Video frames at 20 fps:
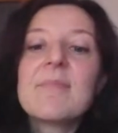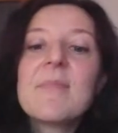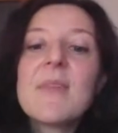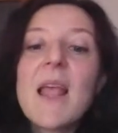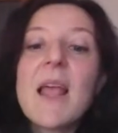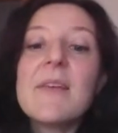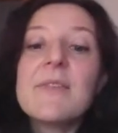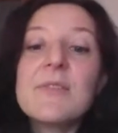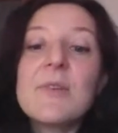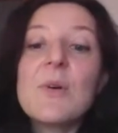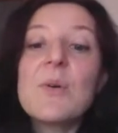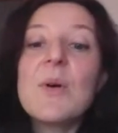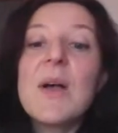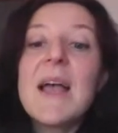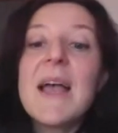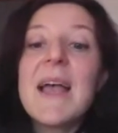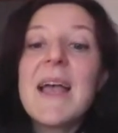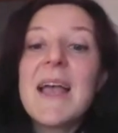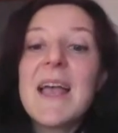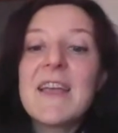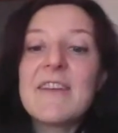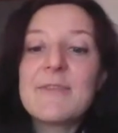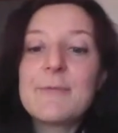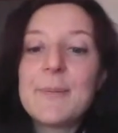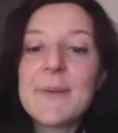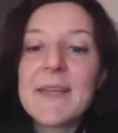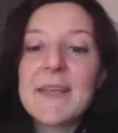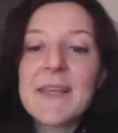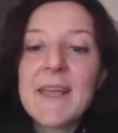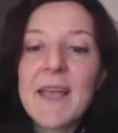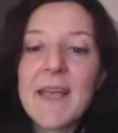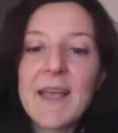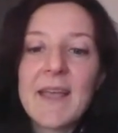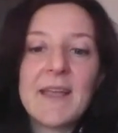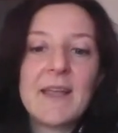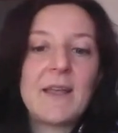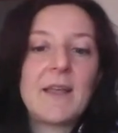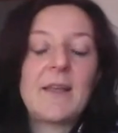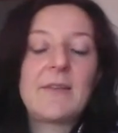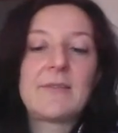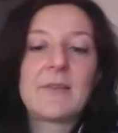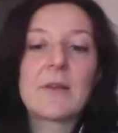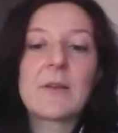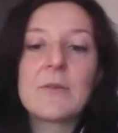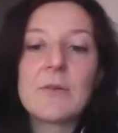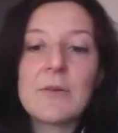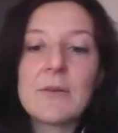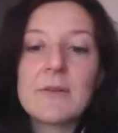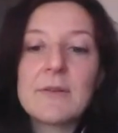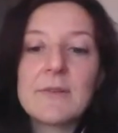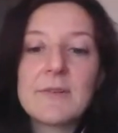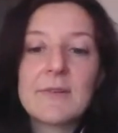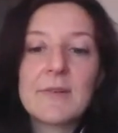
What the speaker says: And so if pk is a good